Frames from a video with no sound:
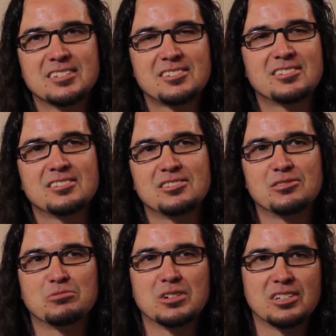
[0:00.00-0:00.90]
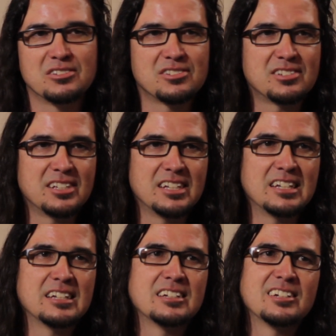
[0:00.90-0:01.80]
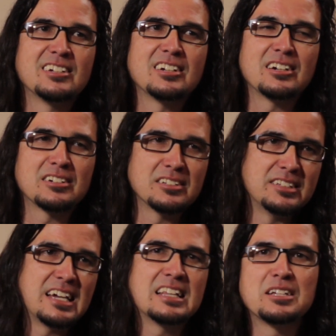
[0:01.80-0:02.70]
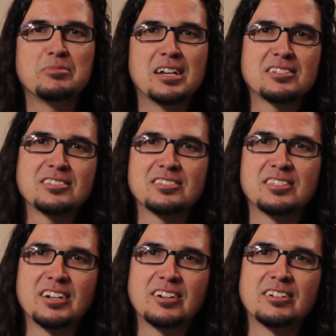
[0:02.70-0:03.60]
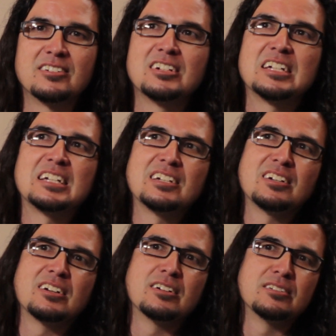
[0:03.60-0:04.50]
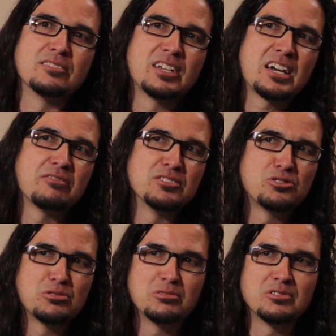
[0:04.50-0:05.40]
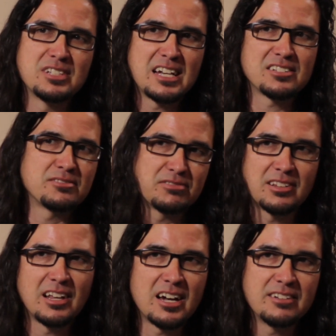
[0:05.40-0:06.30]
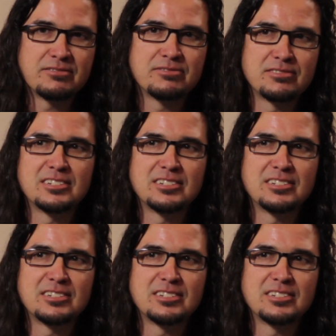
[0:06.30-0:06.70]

This is what you see on a daily basis there. They have a true zest for life.